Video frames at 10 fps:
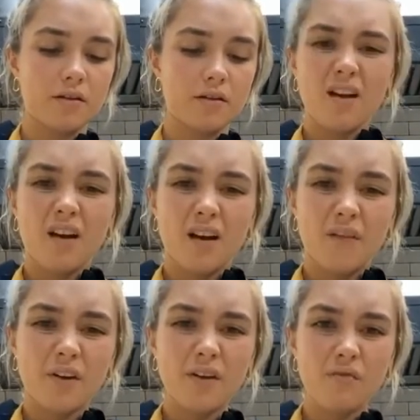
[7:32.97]

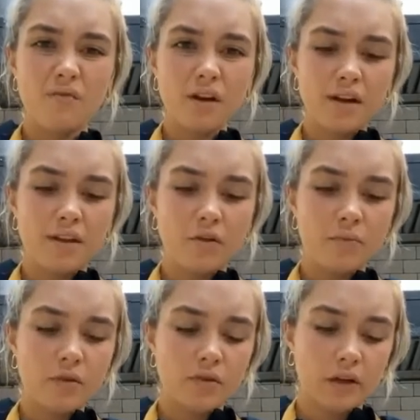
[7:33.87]
I find it really
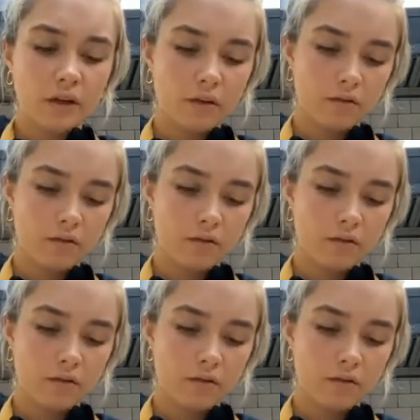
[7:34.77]
therapeutic.